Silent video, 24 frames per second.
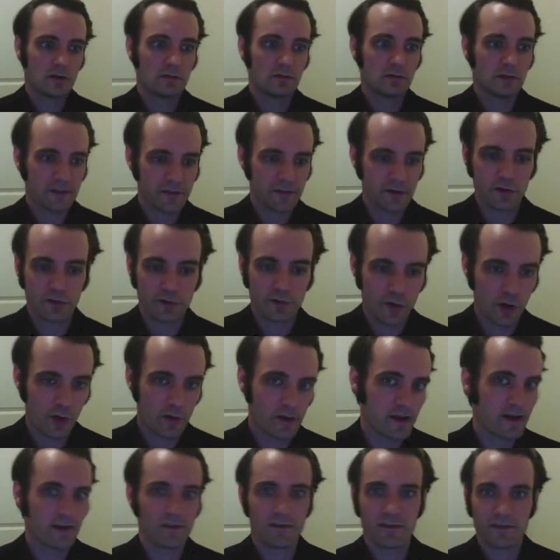let the user know
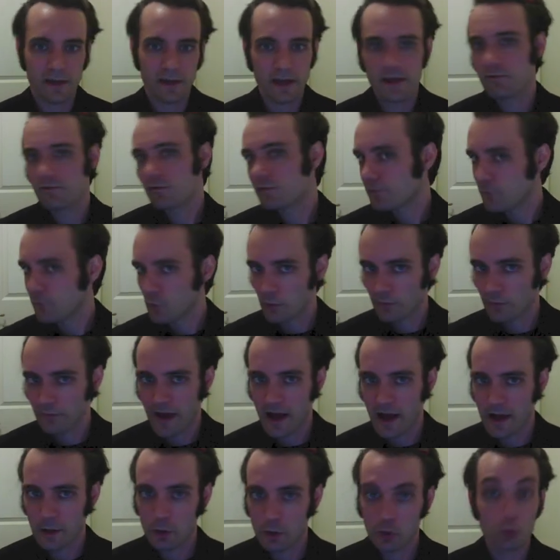they didn't save a form
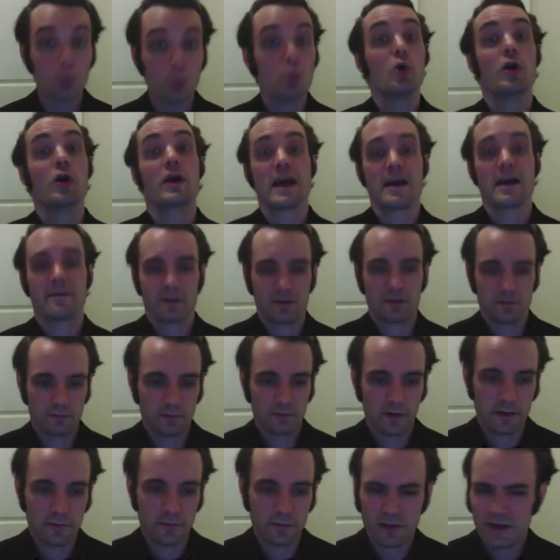value or whatever,
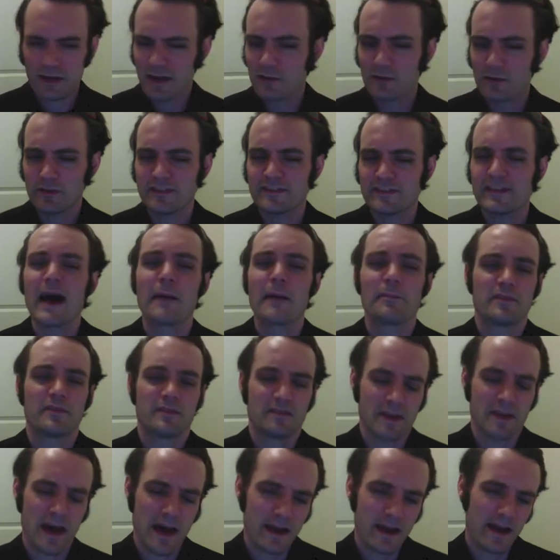right? You can't really stop
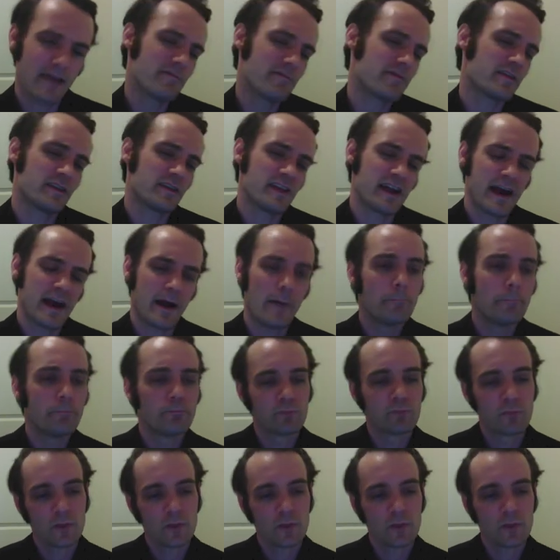this yet. I haven't figured that out.